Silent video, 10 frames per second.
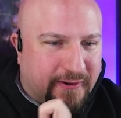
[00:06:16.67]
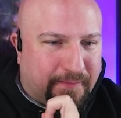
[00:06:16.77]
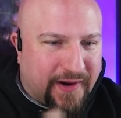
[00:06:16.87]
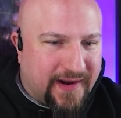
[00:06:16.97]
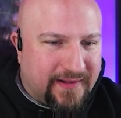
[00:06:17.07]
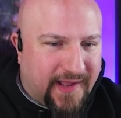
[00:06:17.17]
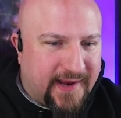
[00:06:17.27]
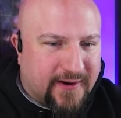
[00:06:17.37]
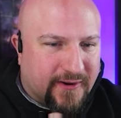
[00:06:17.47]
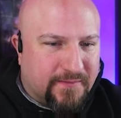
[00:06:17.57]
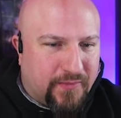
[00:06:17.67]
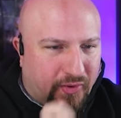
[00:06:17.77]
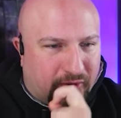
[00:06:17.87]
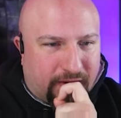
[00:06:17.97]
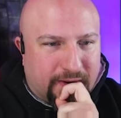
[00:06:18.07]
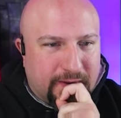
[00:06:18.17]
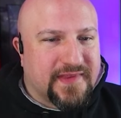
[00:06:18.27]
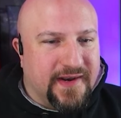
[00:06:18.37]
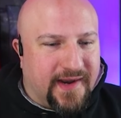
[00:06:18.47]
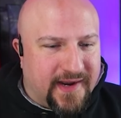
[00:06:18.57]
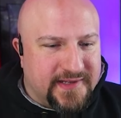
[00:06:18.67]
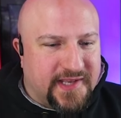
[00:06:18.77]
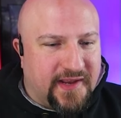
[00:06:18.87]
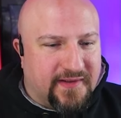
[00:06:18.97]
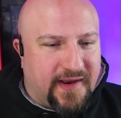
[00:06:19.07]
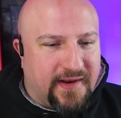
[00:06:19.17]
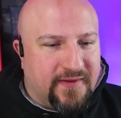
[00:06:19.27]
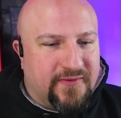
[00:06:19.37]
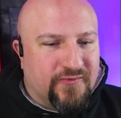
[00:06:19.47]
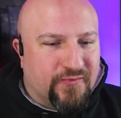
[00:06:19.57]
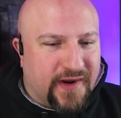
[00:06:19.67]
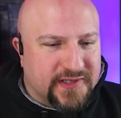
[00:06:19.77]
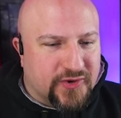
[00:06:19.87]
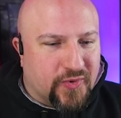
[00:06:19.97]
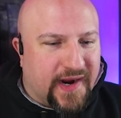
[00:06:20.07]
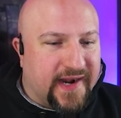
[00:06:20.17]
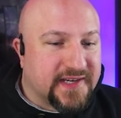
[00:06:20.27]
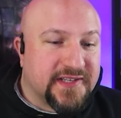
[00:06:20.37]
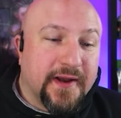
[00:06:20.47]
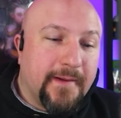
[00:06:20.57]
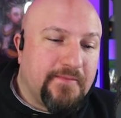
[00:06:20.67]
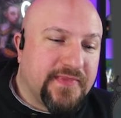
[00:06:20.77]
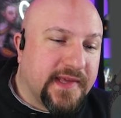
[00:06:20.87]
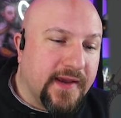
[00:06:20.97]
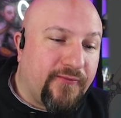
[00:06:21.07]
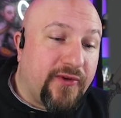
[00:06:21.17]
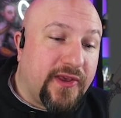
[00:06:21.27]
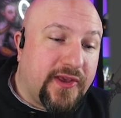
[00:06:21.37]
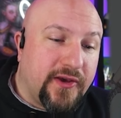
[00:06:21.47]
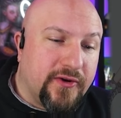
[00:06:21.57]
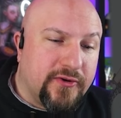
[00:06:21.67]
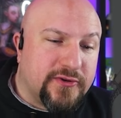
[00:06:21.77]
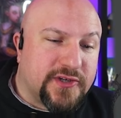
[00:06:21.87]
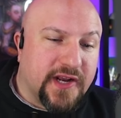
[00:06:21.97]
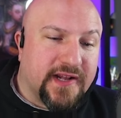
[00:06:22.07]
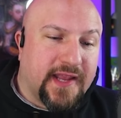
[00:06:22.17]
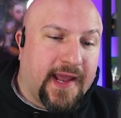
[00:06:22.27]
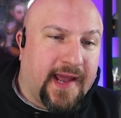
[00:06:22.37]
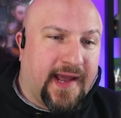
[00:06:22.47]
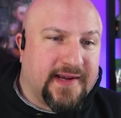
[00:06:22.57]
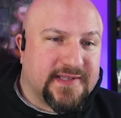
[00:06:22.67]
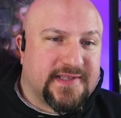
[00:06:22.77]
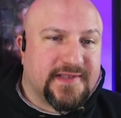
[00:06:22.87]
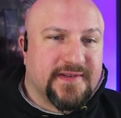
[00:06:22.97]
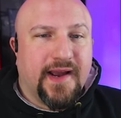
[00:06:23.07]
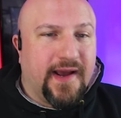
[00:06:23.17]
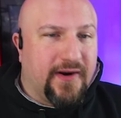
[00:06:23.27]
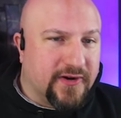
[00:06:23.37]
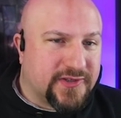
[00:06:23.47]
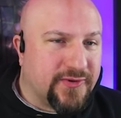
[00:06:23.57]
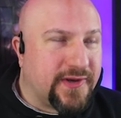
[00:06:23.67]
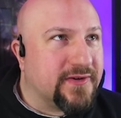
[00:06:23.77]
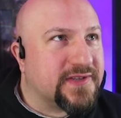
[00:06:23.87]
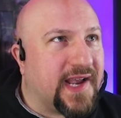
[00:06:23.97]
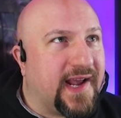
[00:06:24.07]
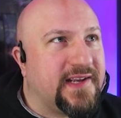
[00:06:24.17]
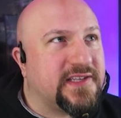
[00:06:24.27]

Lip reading: but I like her more. Denies healing, resurrects, give huge attacks, and also heals any